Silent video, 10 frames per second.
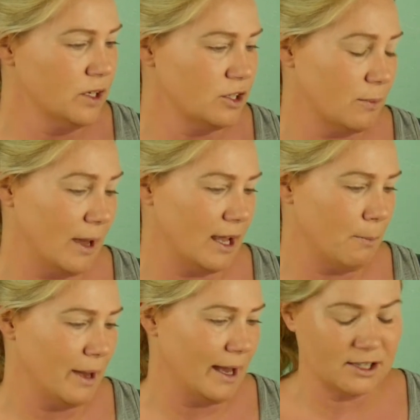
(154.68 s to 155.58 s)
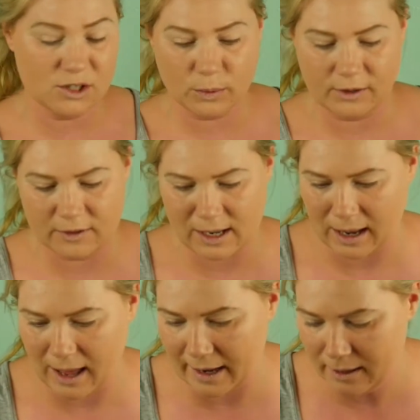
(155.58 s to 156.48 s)
to make a base with the
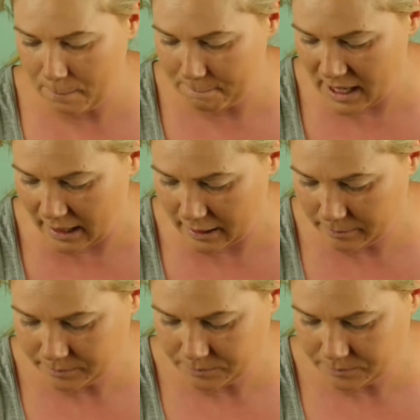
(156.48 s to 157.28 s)
light pink.